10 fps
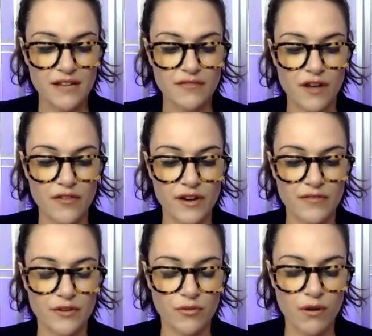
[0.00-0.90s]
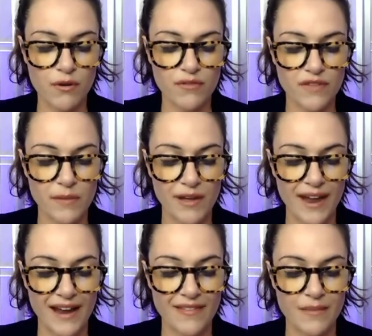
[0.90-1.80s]
involving Governor Cuomo and a female
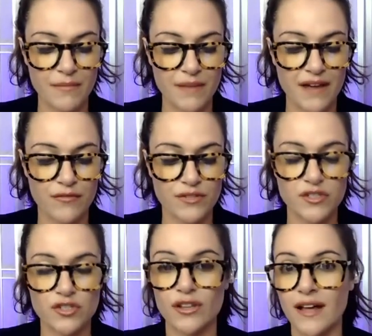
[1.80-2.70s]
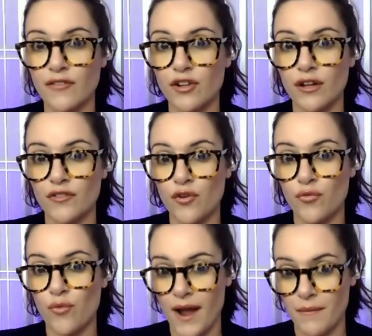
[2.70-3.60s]
aide that may have risen to the level of
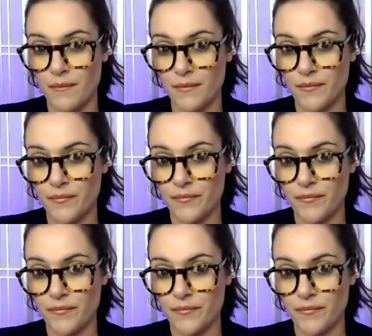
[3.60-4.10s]
crime